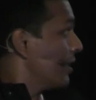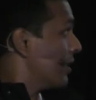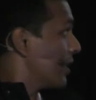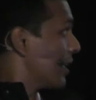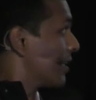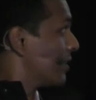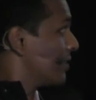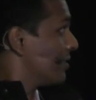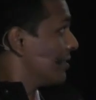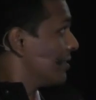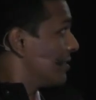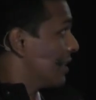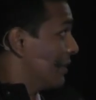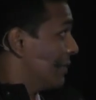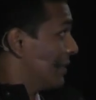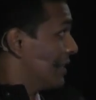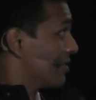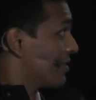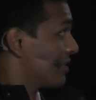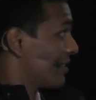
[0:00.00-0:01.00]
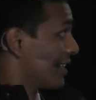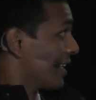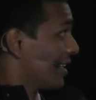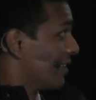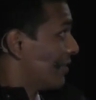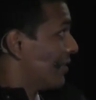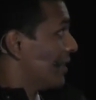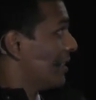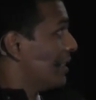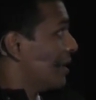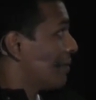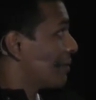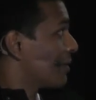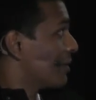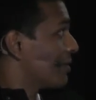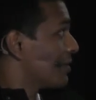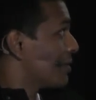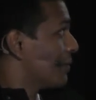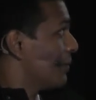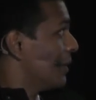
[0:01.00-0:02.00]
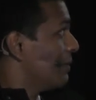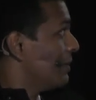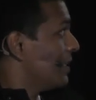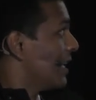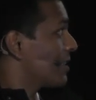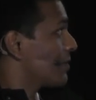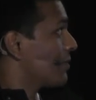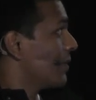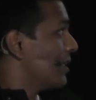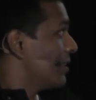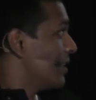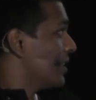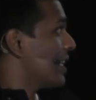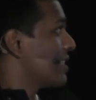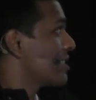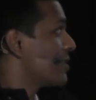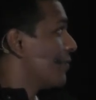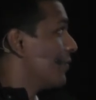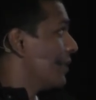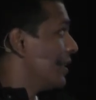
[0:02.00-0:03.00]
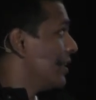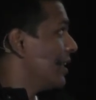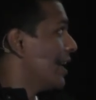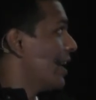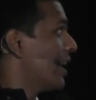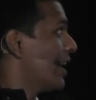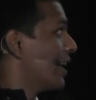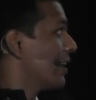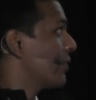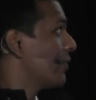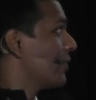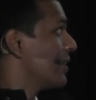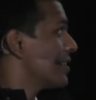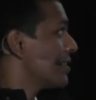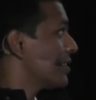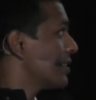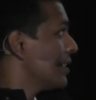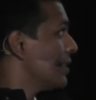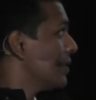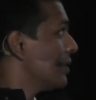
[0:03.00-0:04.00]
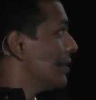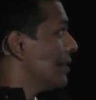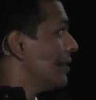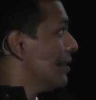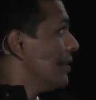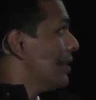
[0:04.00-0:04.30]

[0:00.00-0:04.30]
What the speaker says: Like the image is like really up close, so maybe that's why it has a very high accuracy.